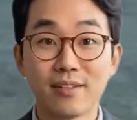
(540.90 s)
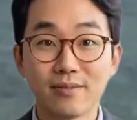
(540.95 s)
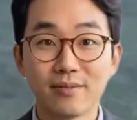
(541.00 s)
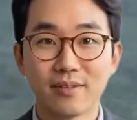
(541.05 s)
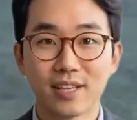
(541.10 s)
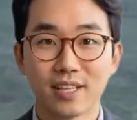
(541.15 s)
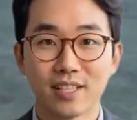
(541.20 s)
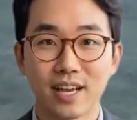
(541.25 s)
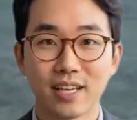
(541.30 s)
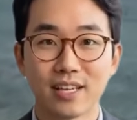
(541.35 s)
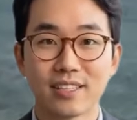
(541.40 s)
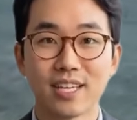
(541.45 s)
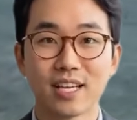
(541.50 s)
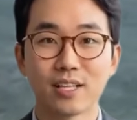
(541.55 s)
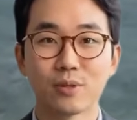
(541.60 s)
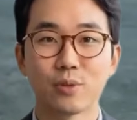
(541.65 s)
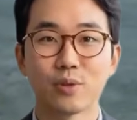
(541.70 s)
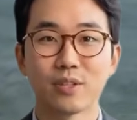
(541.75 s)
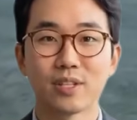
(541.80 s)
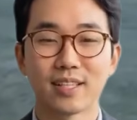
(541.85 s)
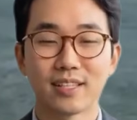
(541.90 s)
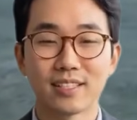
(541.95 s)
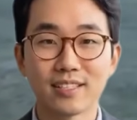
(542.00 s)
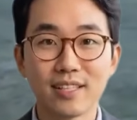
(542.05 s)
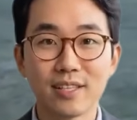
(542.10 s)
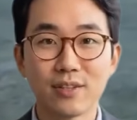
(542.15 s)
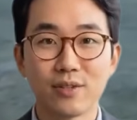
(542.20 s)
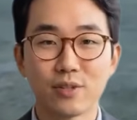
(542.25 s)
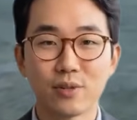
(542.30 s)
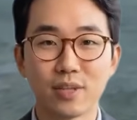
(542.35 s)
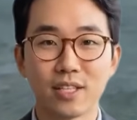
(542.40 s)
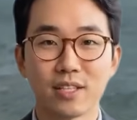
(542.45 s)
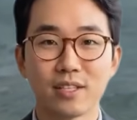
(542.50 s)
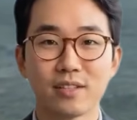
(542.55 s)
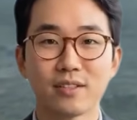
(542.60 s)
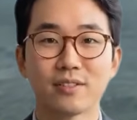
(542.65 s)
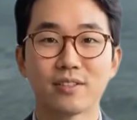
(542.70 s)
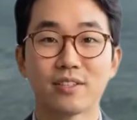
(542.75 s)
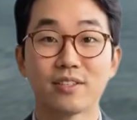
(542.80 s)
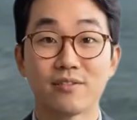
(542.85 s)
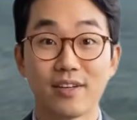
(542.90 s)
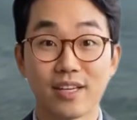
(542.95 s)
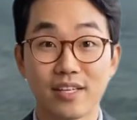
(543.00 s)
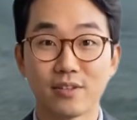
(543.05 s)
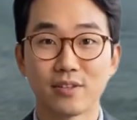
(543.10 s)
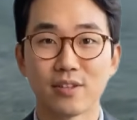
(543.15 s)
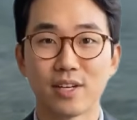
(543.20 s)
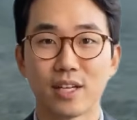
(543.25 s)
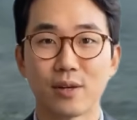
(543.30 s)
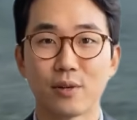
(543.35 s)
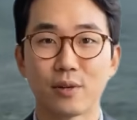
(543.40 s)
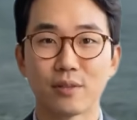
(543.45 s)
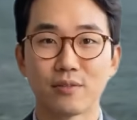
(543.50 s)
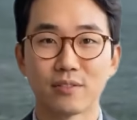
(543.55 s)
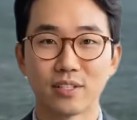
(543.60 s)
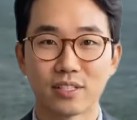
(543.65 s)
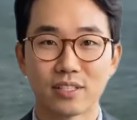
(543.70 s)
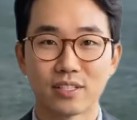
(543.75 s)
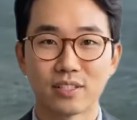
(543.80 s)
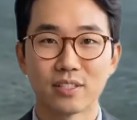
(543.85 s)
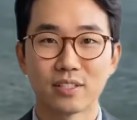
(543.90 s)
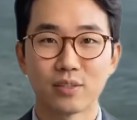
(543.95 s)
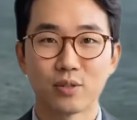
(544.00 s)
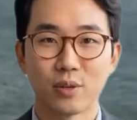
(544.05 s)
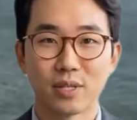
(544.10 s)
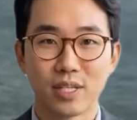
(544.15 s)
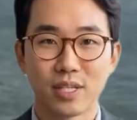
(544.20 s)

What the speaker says: as modern armor doctrine dictates firing from defilade